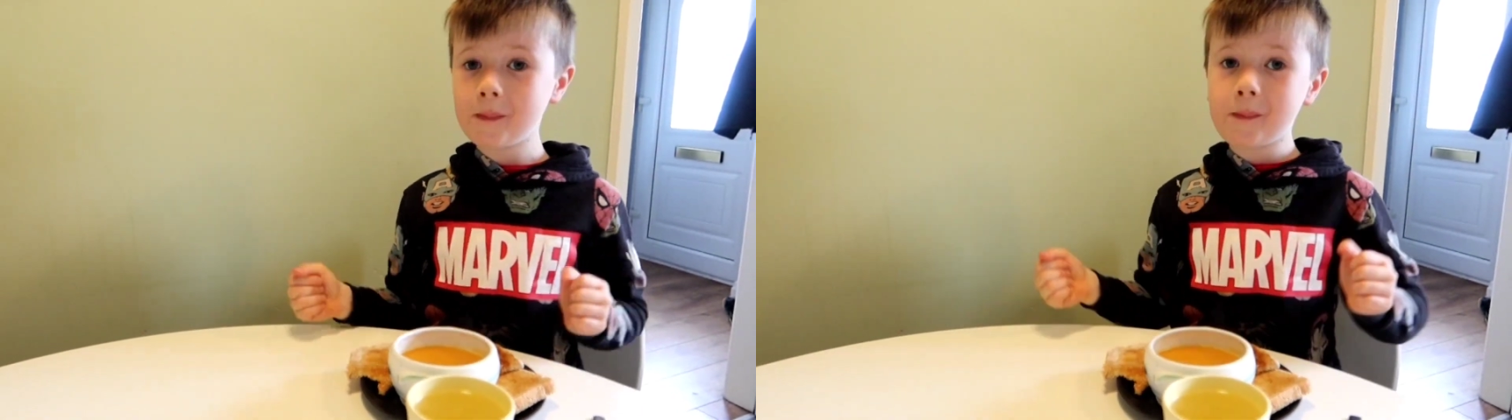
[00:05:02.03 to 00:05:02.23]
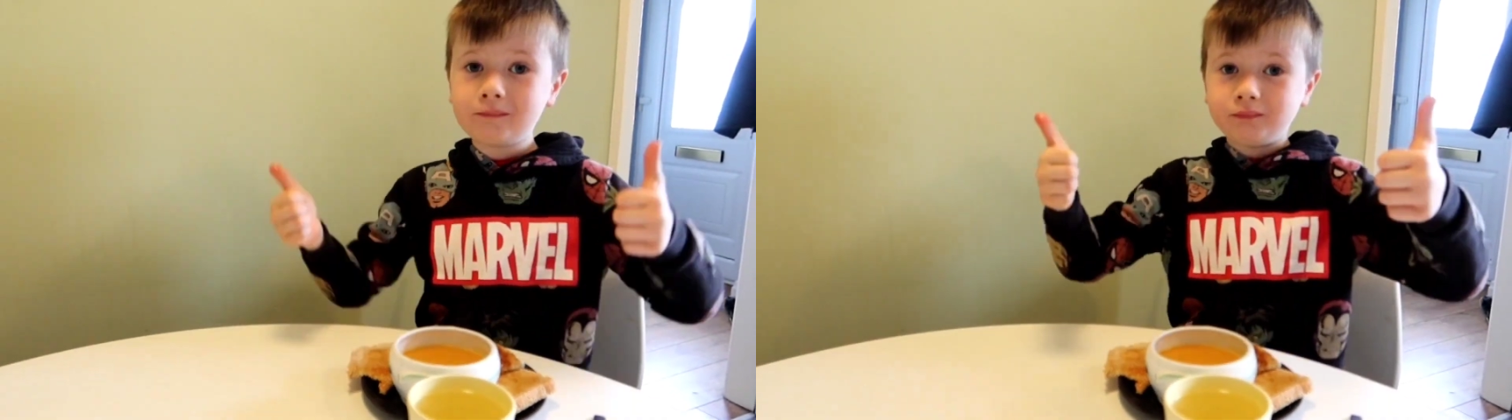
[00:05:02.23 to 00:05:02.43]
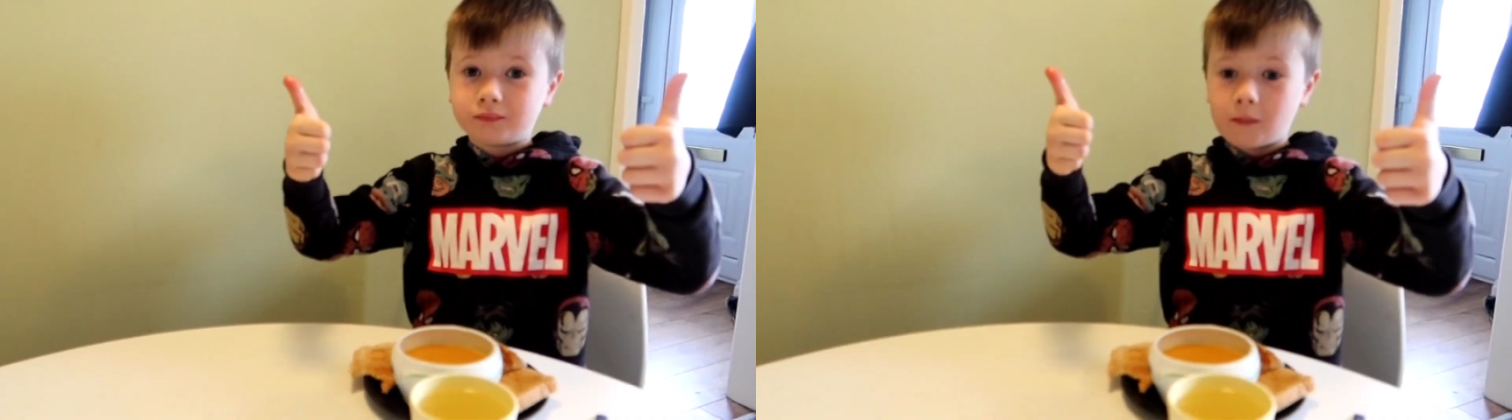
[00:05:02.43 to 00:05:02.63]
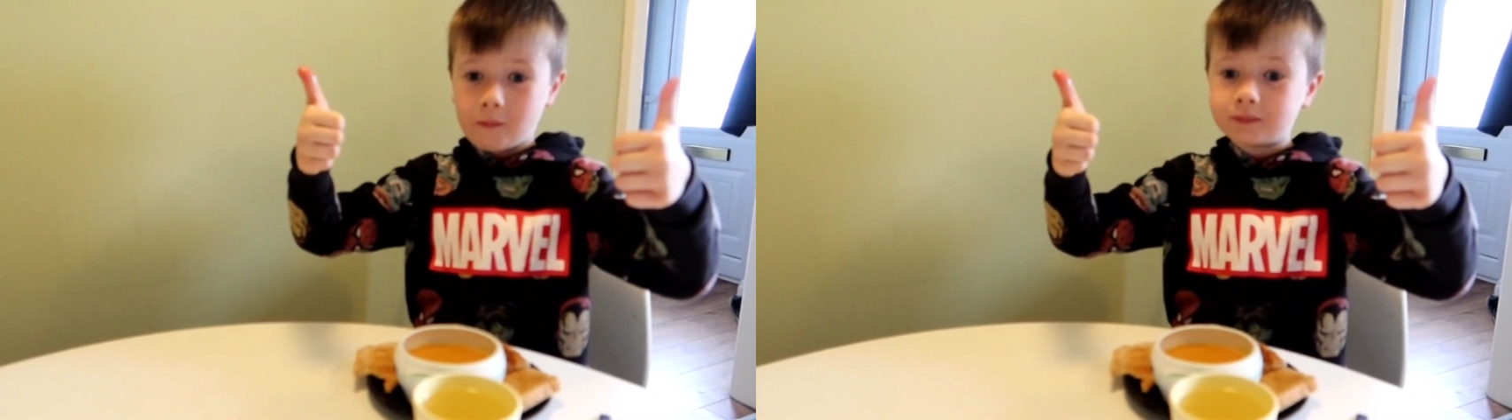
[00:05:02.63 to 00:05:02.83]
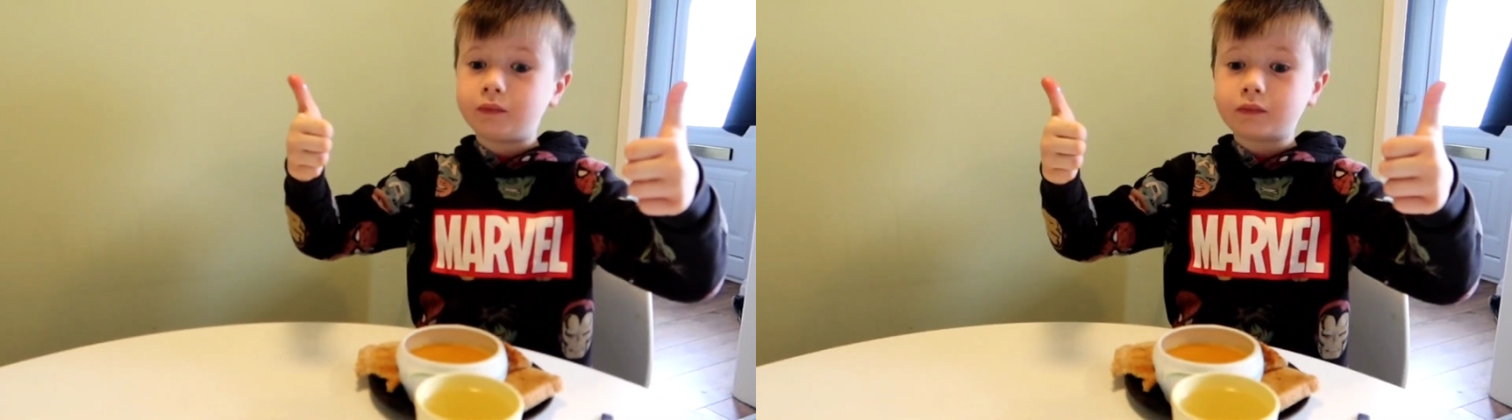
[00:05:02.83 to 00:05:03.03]
hadn't helped to
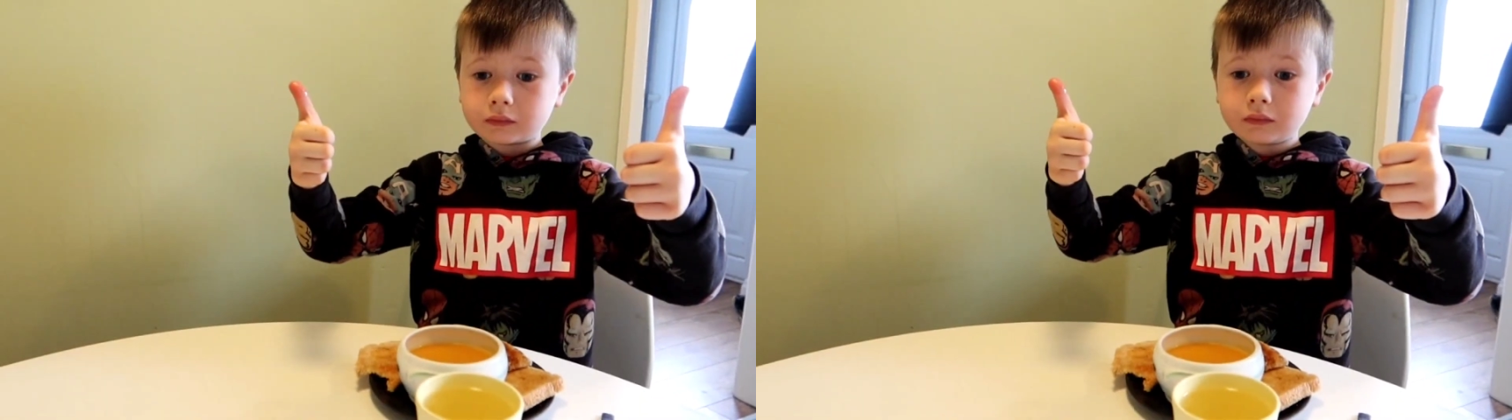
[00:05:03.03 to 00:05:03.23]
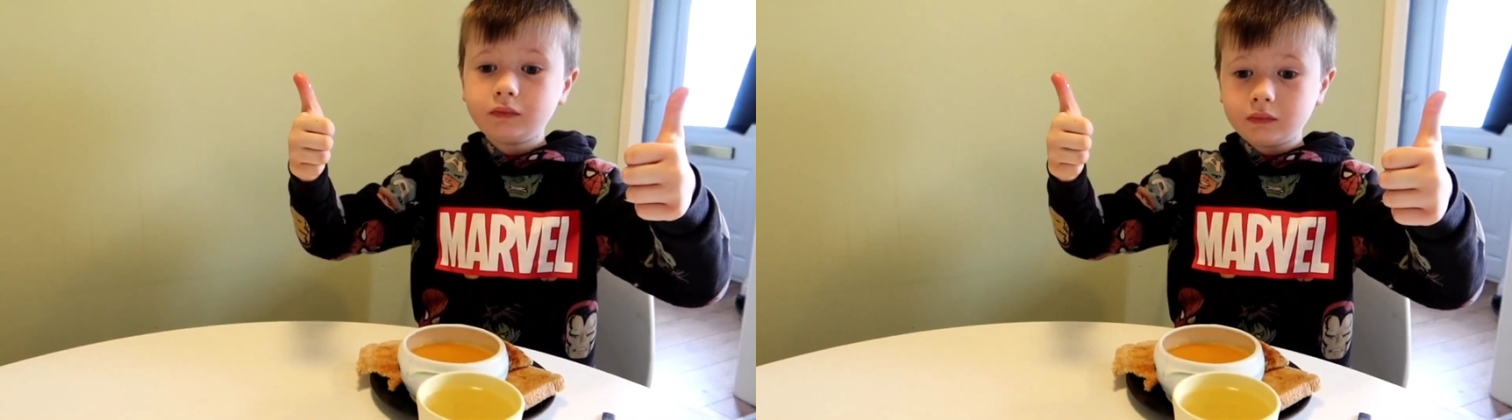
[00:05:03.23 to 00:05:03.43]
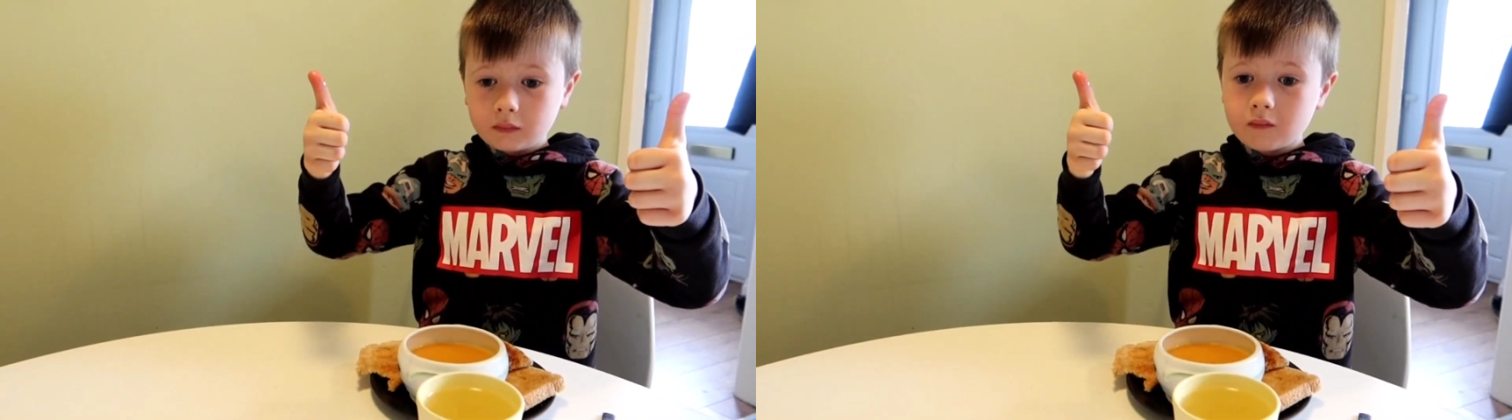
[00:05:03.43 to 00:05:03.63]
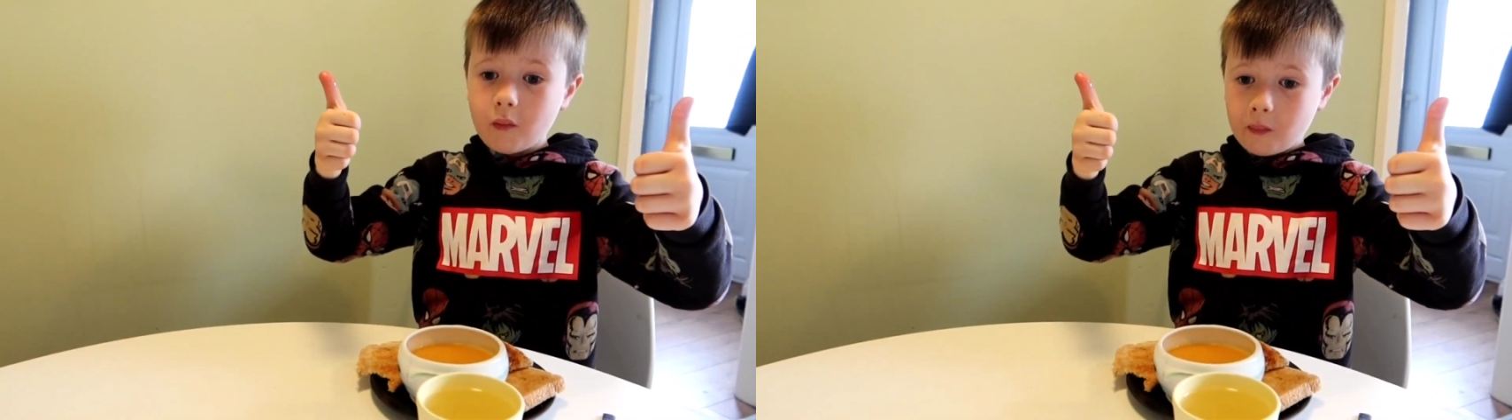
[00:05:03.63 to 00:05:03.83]
make it themselves.